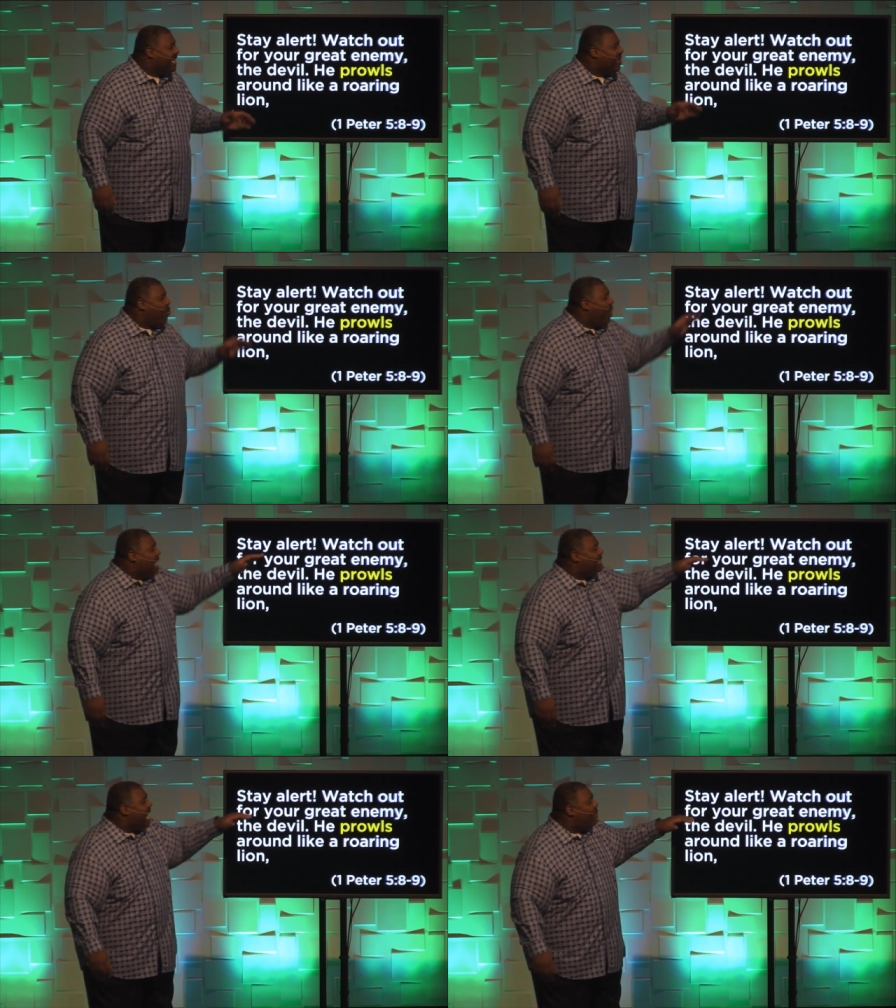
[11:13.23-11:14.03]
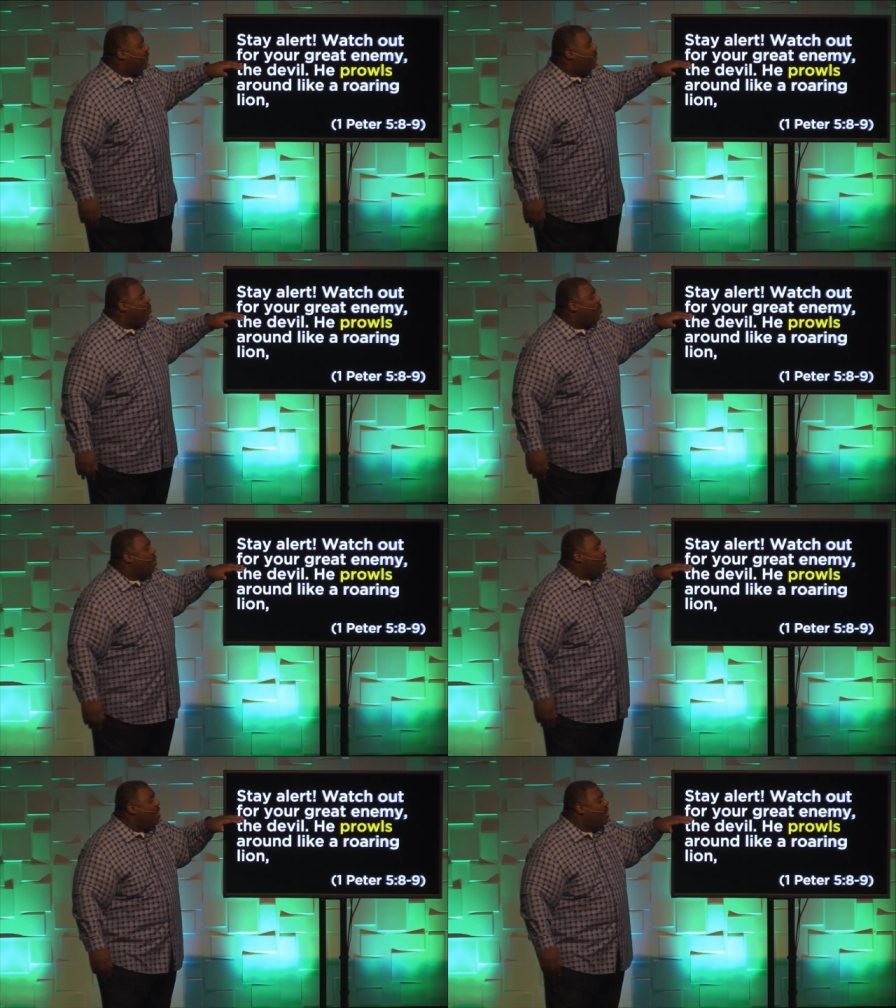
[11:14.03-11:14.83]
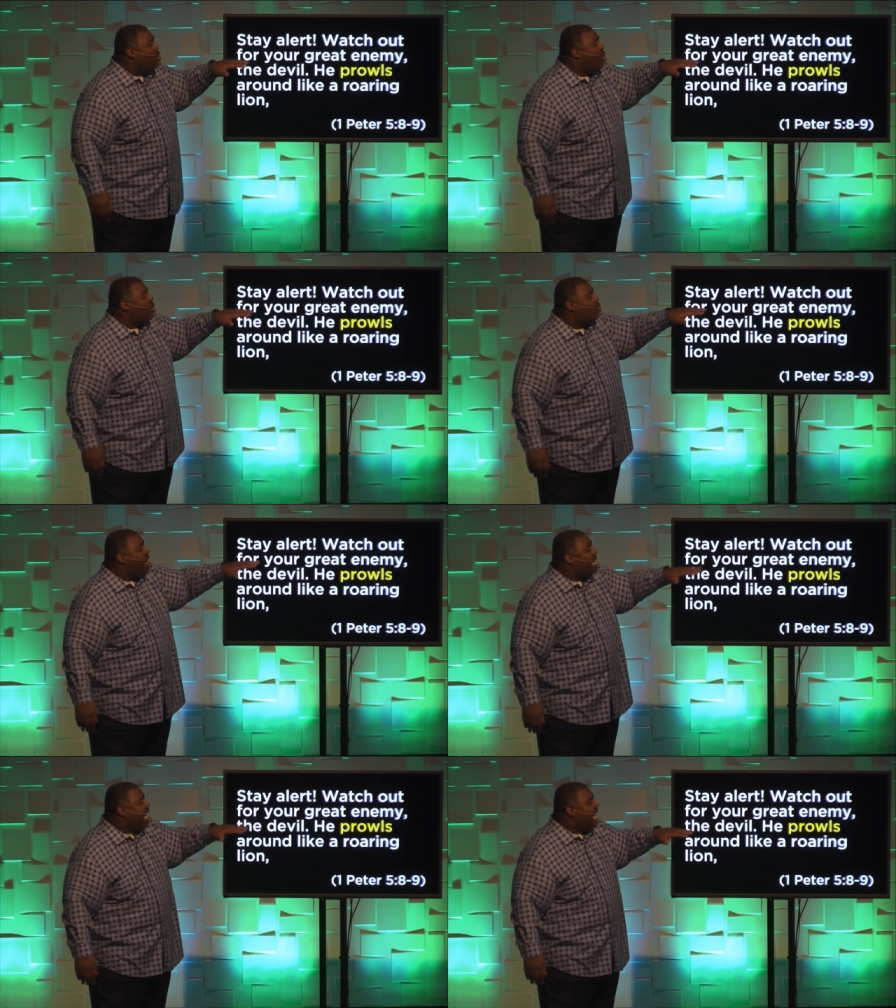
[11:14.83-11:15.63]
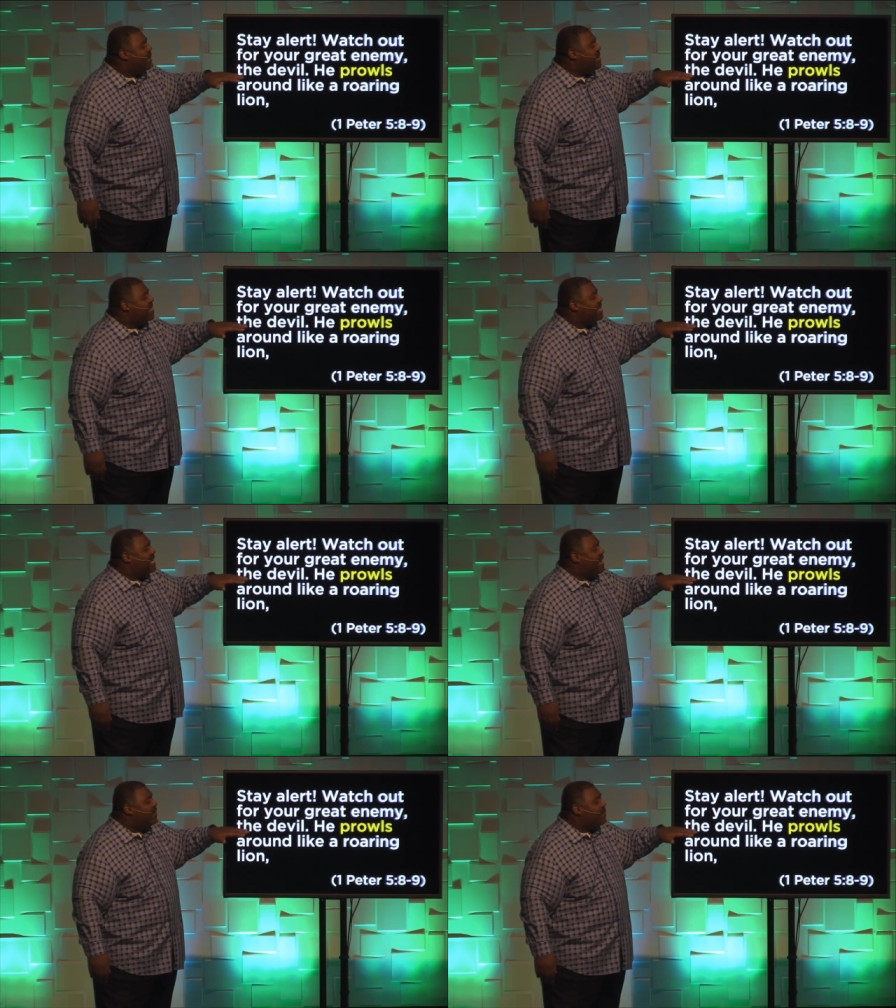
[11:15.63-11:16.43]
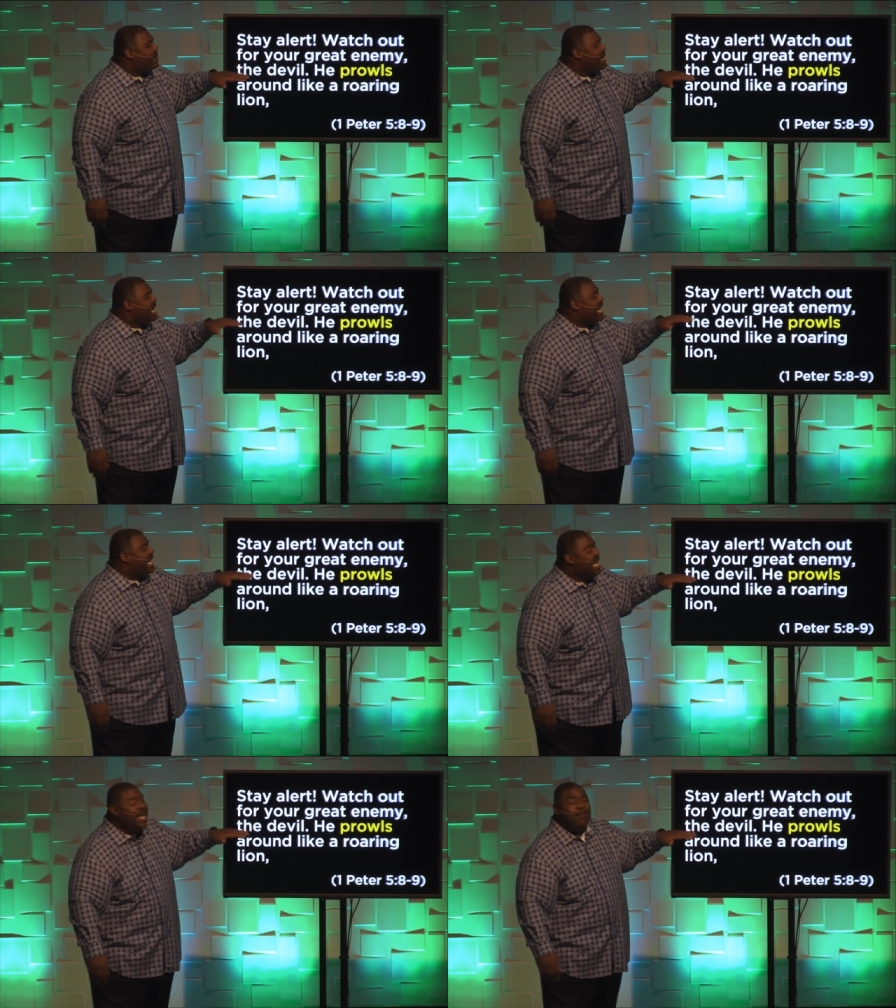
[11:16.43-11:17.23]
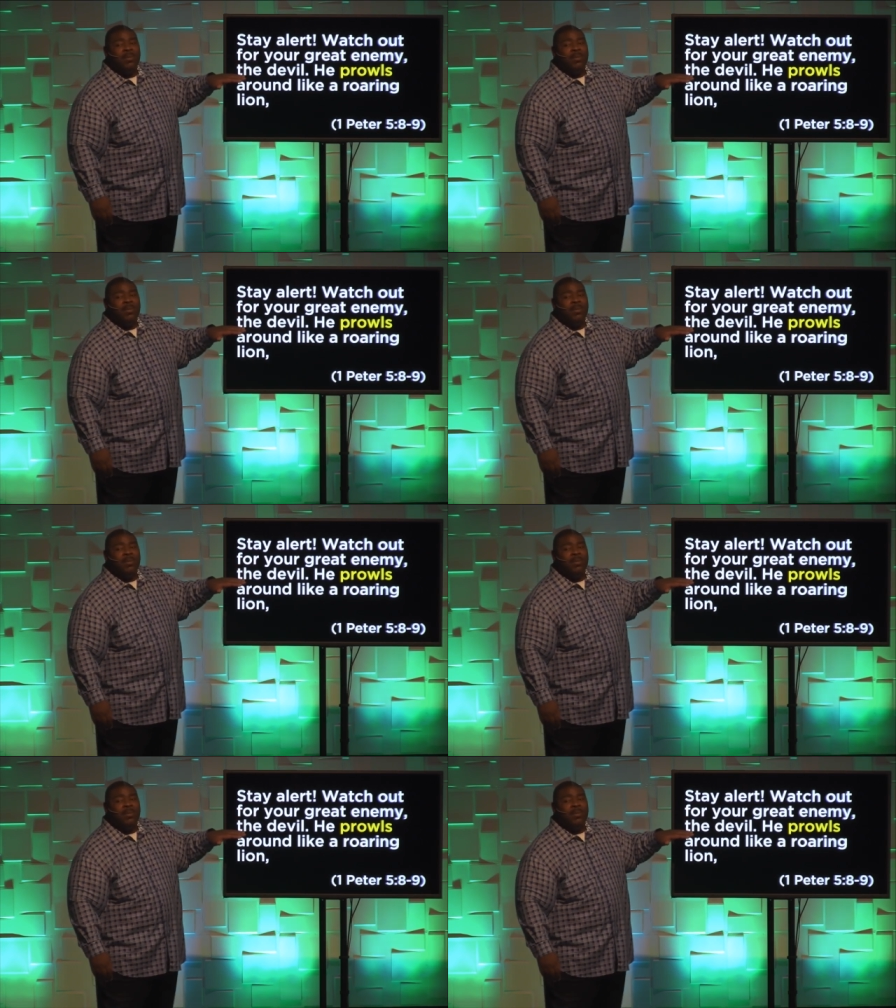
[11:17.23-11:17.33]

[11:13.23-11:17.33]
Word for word: Watch out for your great enemy, the devil. He